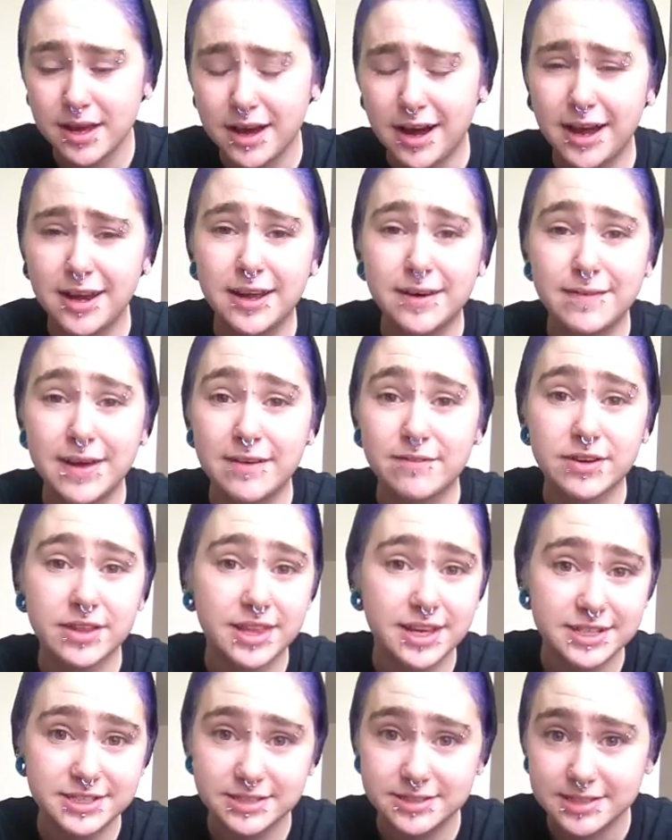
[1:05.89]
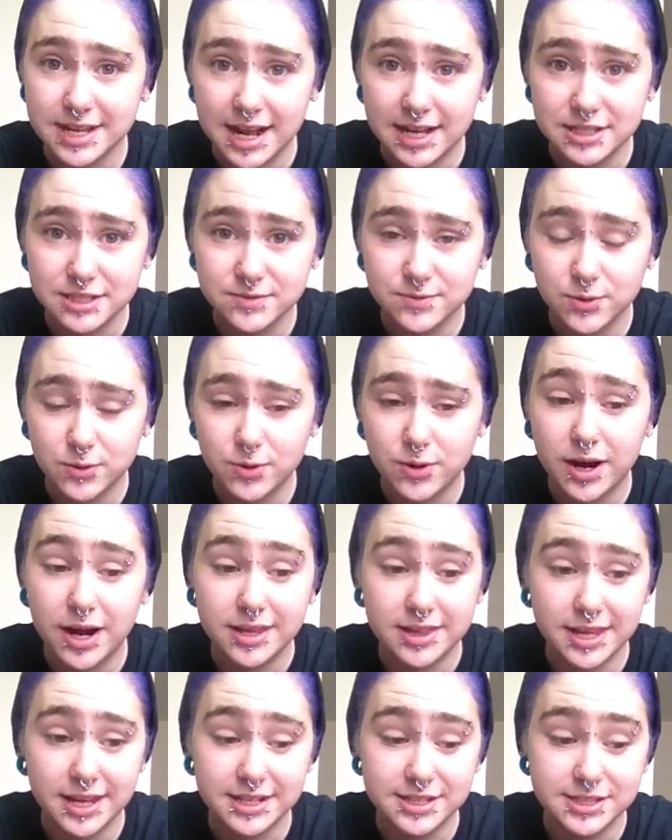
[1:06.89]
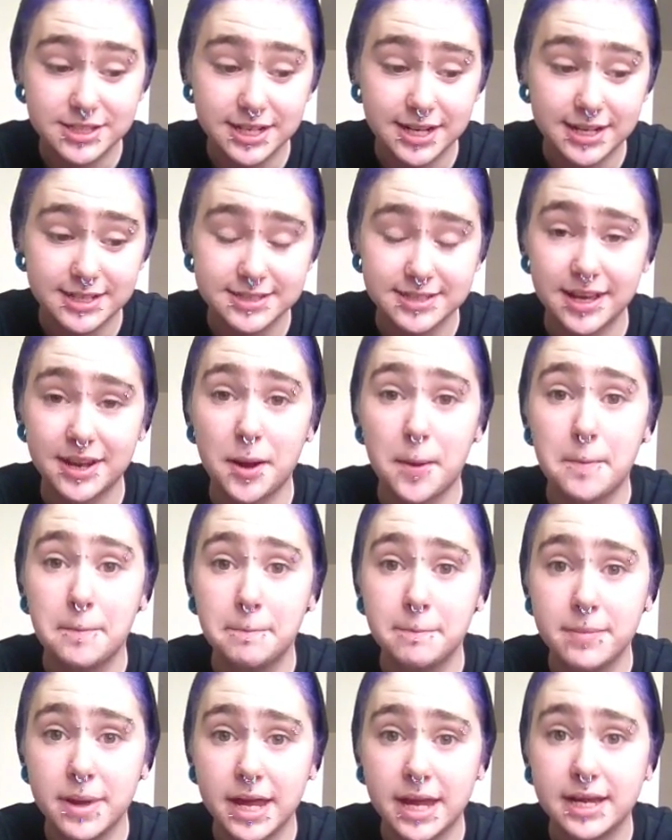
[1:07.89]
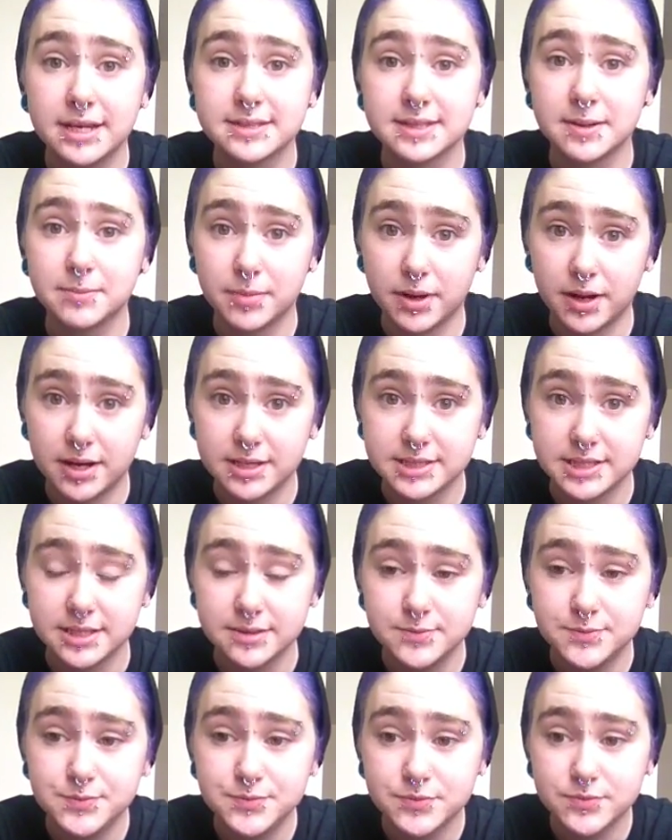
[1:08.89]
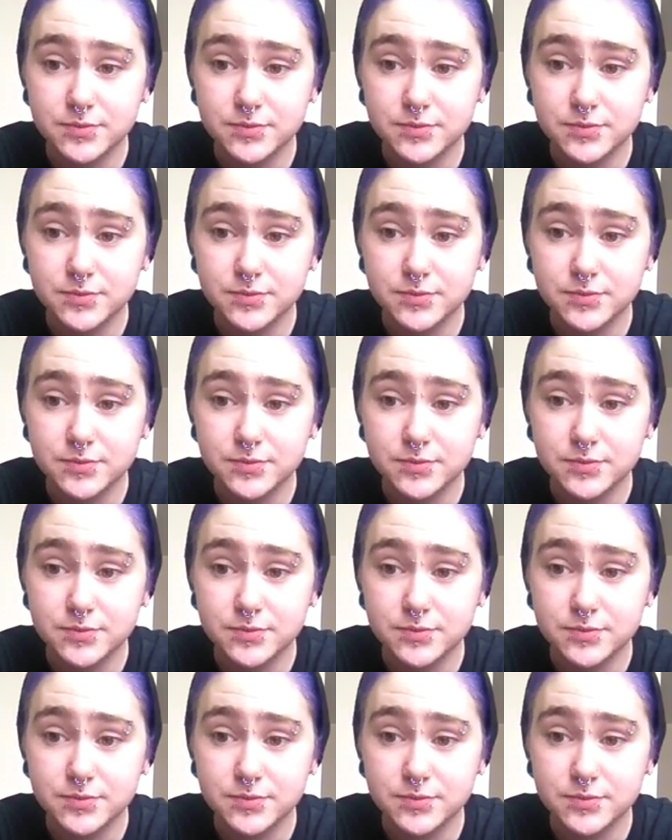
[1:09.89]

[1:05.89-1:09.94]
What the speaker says: I love everything she stands for. I think she is an amazing person.